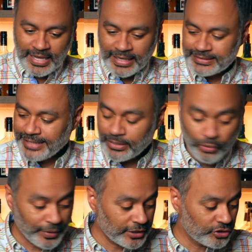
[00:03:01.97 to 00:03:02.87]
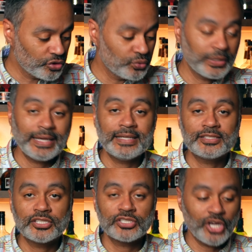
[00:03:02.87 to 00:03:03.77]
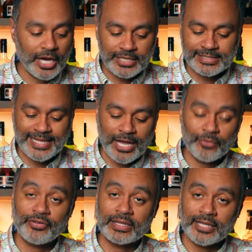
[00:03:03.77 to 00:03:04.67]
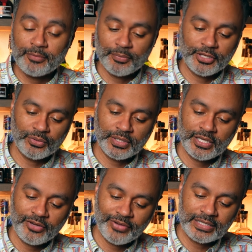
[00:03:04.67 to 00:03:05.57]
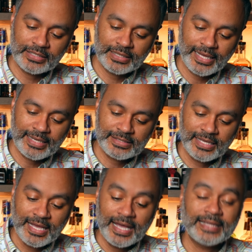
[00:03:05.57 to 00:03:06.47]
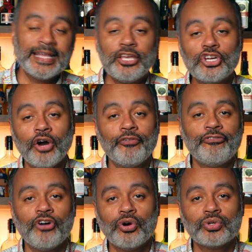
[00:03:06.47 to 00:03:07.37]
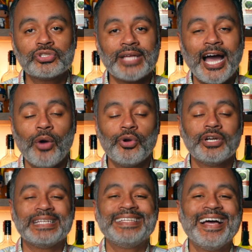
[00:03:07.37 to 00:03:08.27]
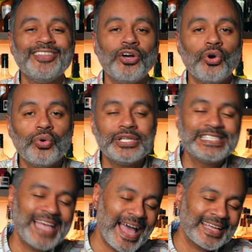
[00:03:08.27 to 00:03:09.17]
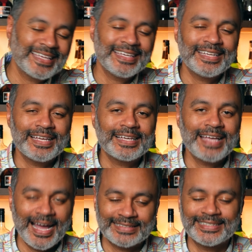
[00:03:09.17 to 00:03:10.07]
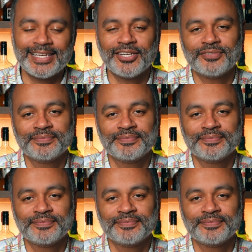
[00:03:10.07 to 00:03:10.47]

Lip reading: And then what we're gonna do is just garnish that with a lemon peel here, right in the glass. And there you go, folks, our Yellow Jacket cocktail.